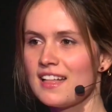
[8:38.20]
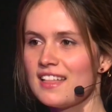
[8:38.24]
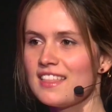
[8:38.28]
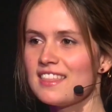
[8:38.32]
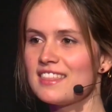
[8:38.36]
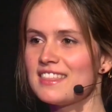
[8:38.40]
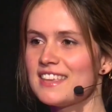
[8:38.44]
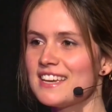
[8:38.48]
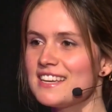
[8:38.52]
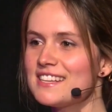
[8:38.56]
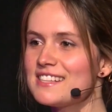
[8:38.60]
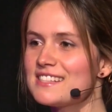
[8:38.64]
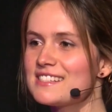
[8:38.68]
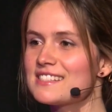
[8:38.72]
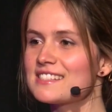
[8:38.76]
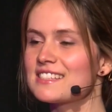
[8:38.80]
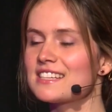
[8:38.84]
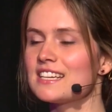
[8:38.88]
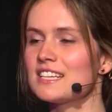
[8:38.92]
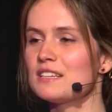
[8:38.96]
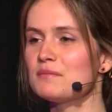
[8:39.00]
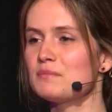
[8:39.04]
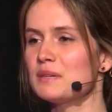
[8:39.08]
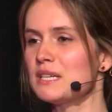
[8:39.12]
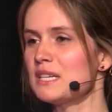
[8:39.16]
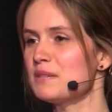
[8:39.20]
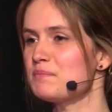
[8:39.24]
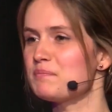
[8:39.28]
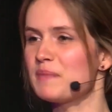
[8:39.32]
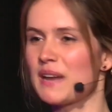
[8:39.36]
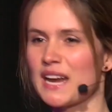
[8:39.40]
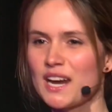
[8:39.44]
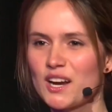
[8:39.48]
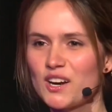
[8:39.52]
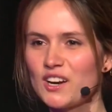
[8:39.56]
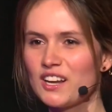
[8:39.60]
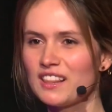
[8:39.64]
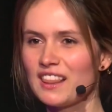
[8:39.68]
This can be
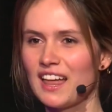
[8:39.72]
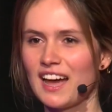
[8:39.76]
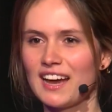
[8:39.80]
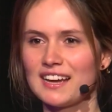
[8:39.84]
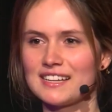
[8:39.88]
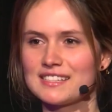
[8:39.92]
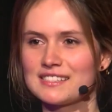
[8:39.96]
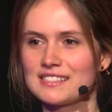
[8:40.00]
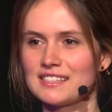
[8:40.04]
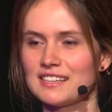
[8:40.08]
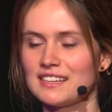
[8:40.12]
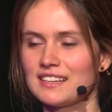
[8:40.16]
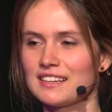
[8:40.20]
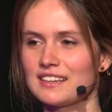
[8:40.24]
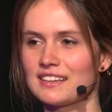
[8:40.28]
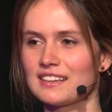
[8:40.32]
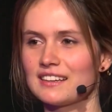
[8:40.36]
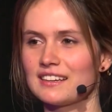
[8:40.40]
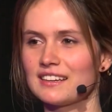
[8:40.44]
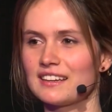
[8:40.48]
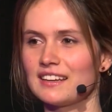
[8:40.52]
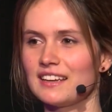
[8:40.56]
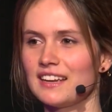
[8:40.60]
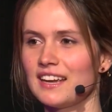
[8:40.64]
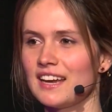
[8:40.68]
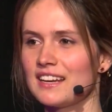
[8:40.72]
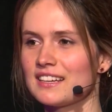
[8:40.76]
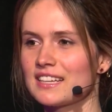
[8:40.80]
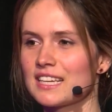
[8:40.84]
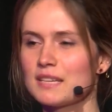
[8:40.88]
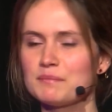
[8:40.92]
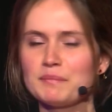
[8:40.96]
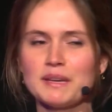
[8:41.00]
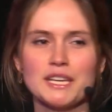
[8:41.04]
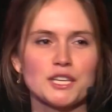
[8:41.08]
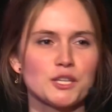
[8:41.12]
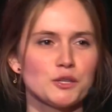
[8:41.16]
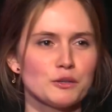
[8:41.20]
paralyzing and can
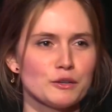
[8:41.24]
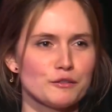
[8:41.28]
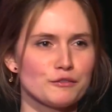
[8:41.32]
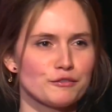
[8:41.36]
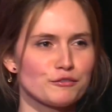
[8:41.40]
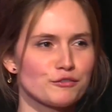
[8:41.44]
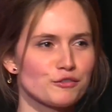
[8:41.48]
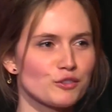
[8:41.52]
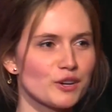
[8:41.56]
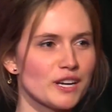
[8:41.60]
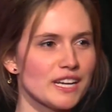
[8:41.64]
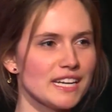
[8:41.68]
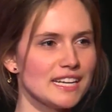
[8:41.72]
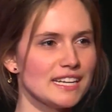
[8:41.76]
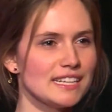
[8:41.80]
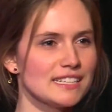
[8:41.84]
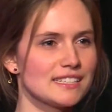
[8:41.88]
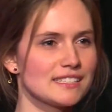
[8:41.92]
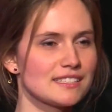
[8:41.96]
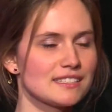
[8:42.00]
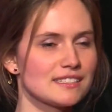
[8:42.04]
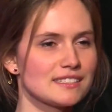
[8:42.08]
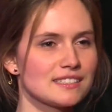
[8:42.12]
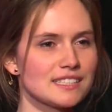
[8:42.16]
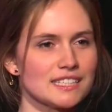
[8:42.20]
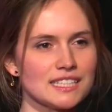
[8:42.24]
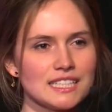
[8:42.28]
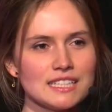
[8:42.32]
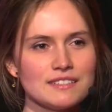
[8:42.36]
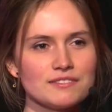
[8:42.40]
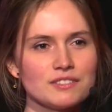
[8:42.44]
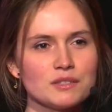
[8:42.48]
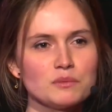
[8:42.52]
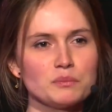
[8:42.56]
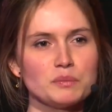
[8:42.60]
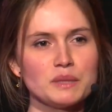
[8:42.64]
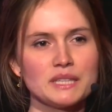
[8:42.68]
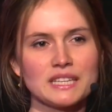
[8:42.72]
make you afraid to
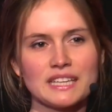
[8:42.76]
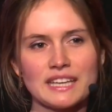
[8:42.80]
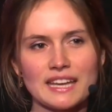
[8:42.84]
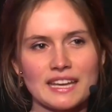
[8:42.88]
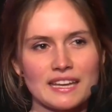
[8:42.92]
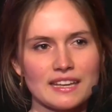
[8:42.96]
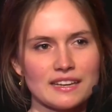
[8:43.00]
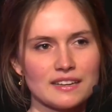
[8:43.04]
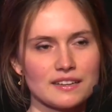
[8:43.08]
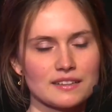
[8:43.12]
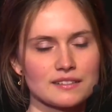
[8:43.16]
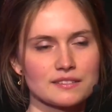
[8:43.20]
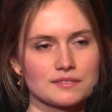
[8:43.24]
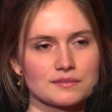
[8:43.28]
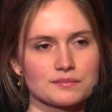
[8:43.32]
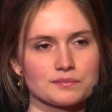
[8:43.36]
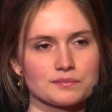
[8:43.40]
even begin.